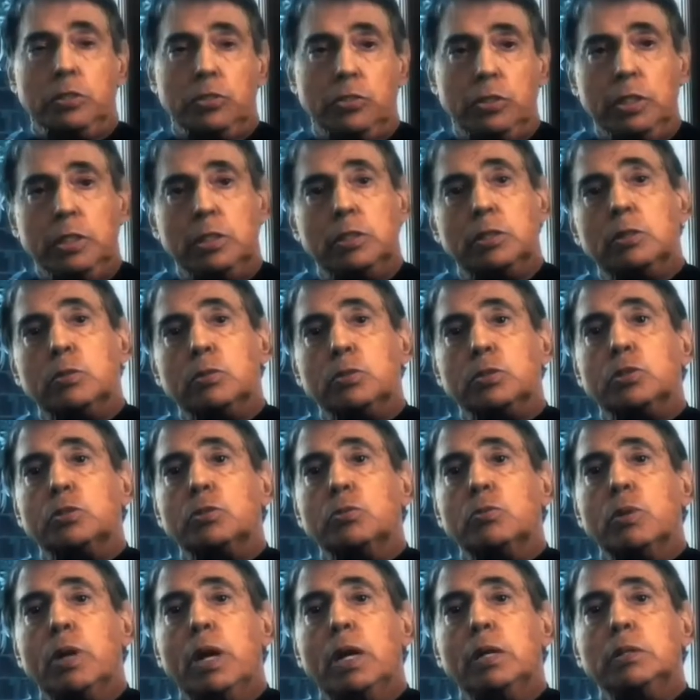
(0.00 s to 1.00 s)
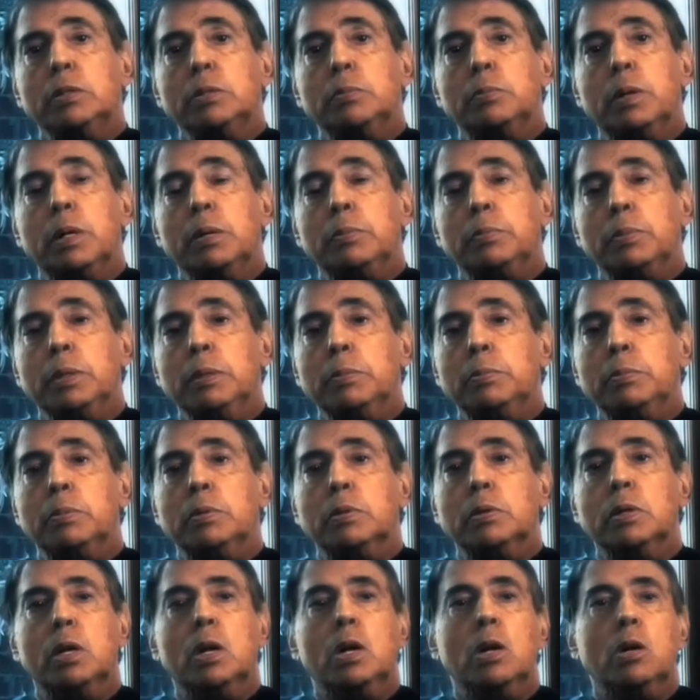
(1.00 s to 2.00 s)
Dederich was surrounded by people
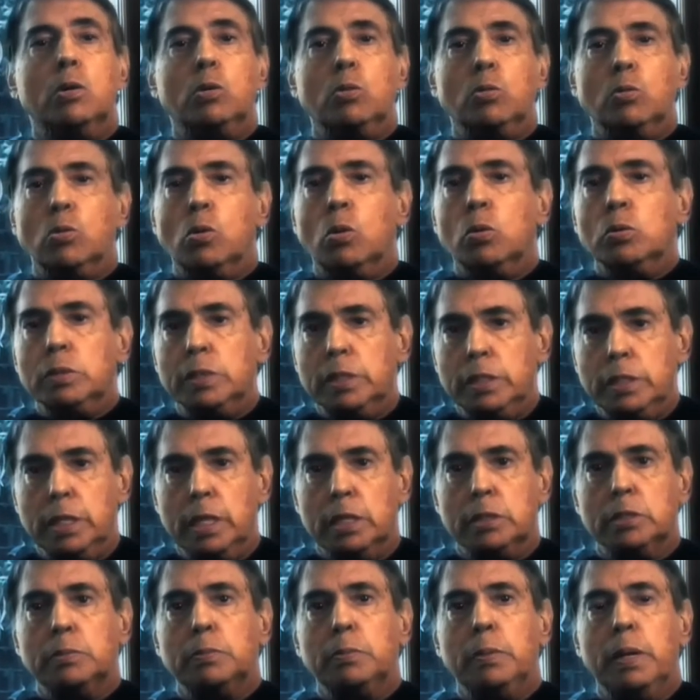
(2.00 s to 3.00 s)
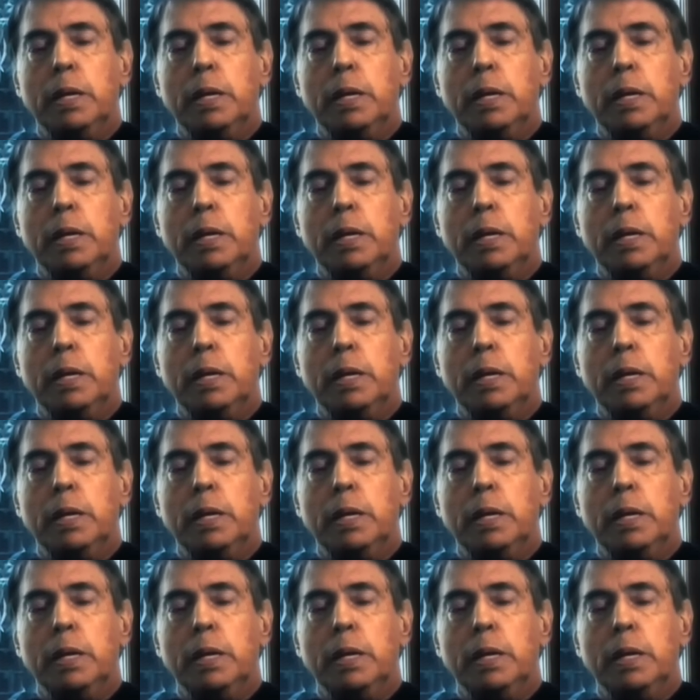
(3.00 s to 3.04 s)
who were only yes